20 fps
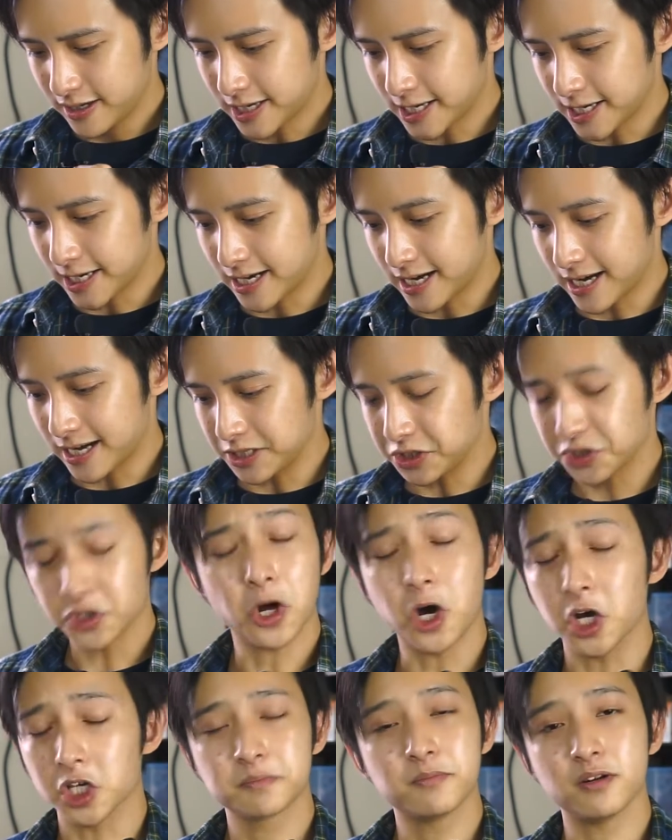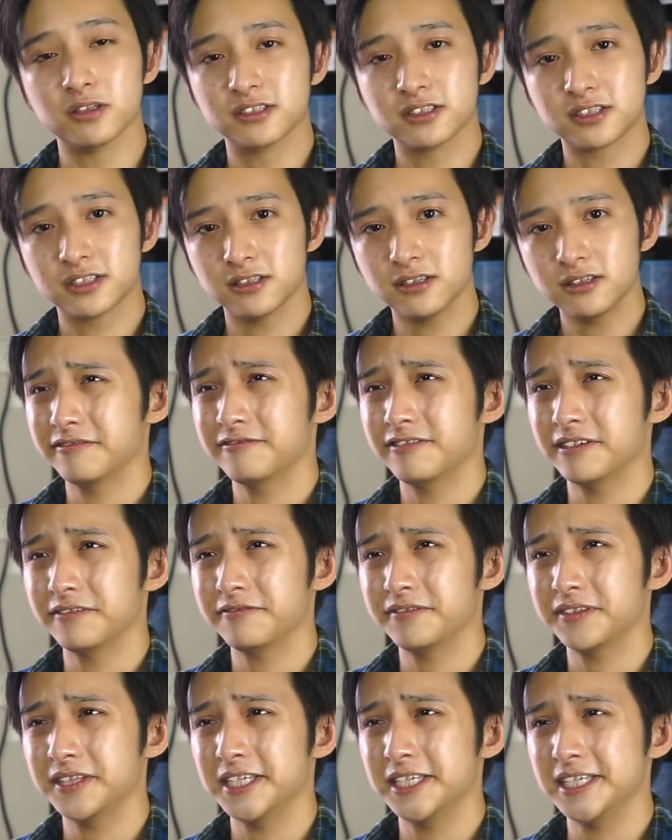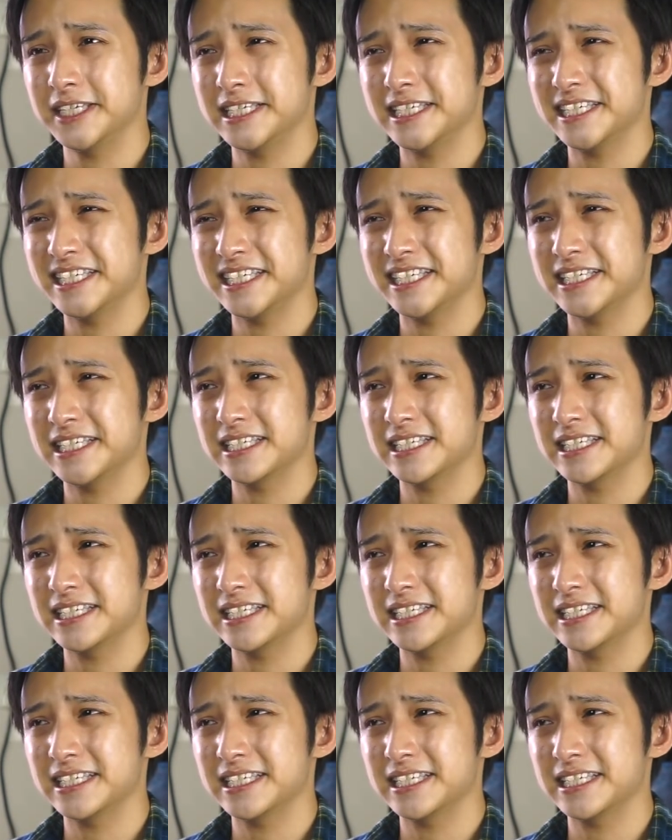It's not a sponsor, 50,